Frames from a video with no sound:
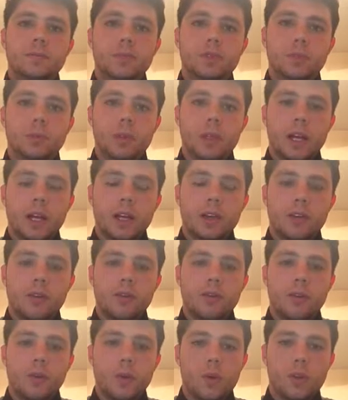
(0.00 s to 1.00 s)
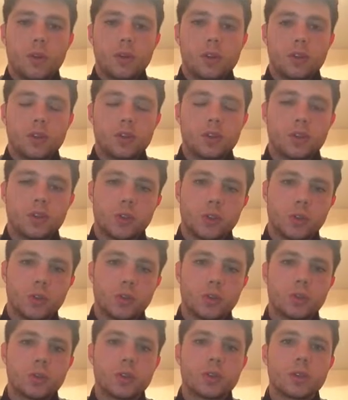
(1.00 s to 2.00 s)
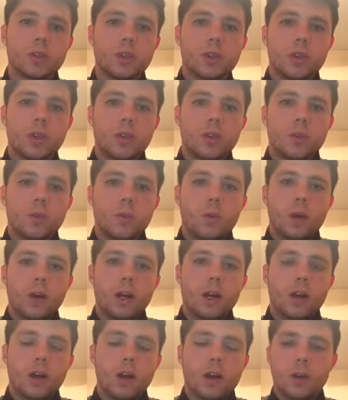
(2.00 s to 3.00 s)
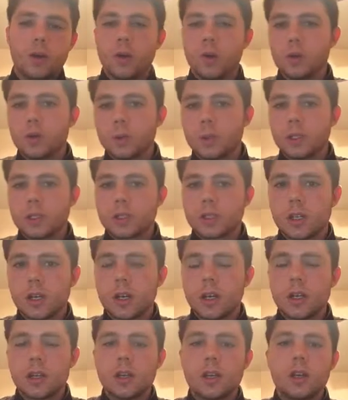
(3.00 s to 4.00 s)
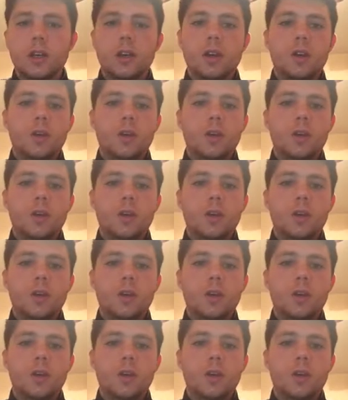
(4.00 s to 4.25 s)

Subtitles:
supplier for these shoes while our old one is gone.